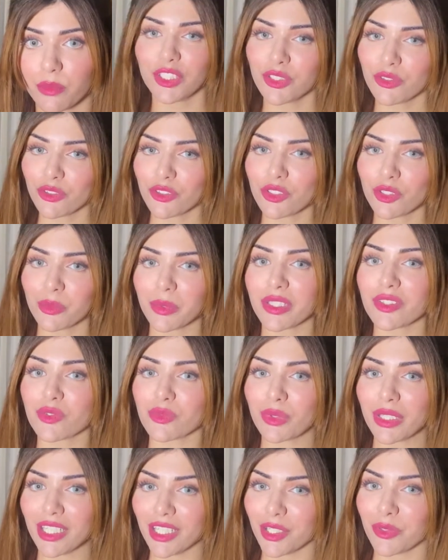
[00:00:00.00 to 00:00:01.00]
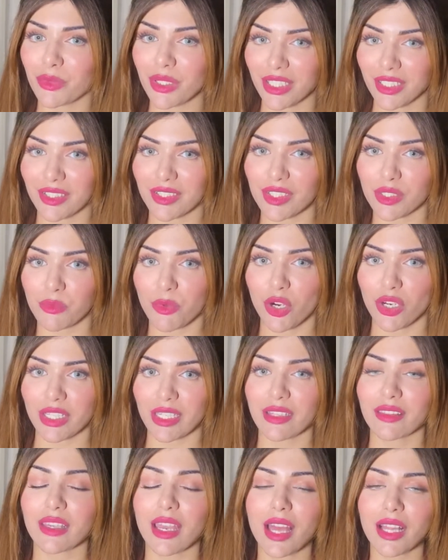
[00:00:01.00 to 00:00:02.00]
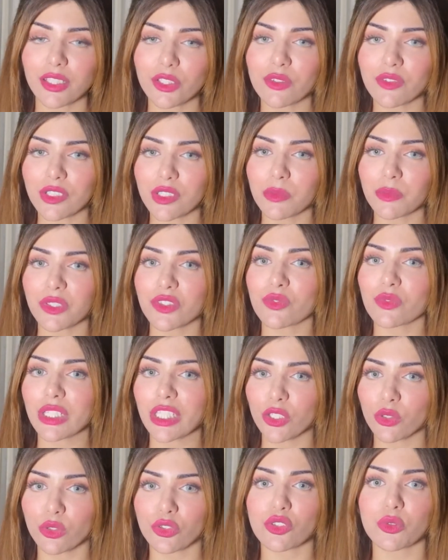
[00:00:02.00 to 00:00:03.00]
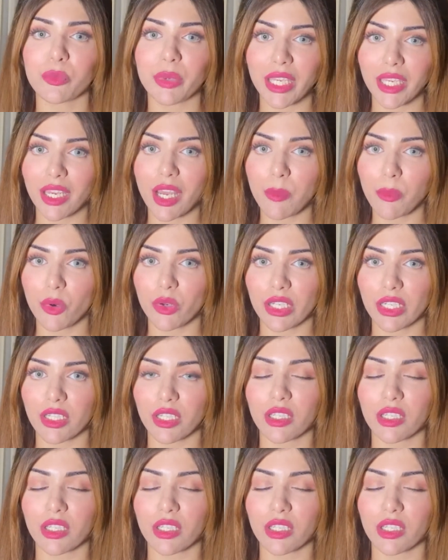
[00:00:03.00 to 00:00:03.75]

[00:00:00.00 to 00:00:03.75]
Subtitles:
YouTube is really smart, and the algorithm is really going to pick up on it